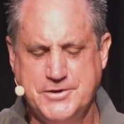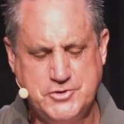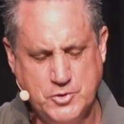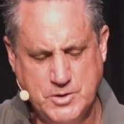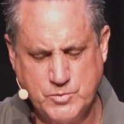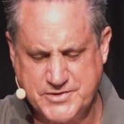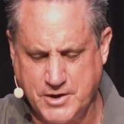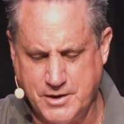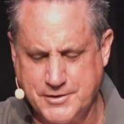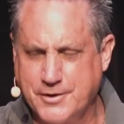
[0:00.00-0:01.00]
Do it with
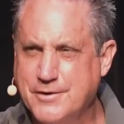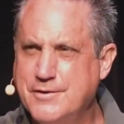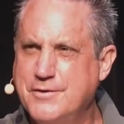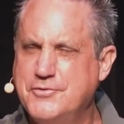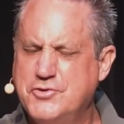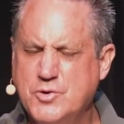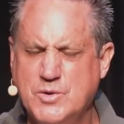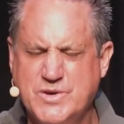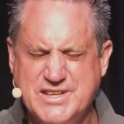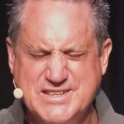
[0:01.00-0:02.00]
honor. Do
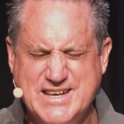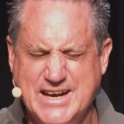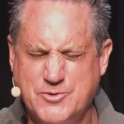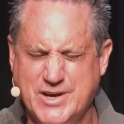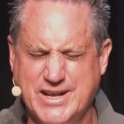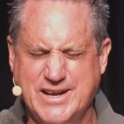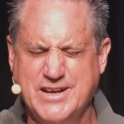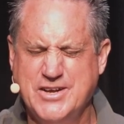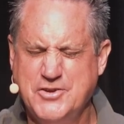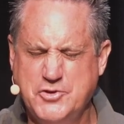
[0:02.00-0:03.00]
it with integrity.
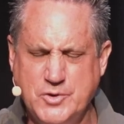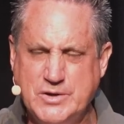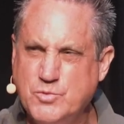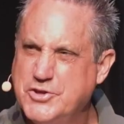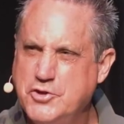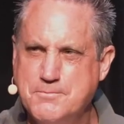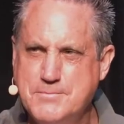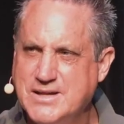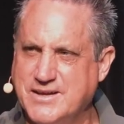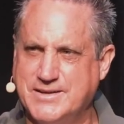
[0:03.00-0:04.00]
Do it with
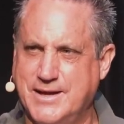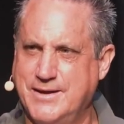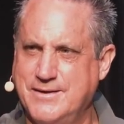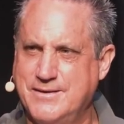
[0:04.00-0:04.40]
humility.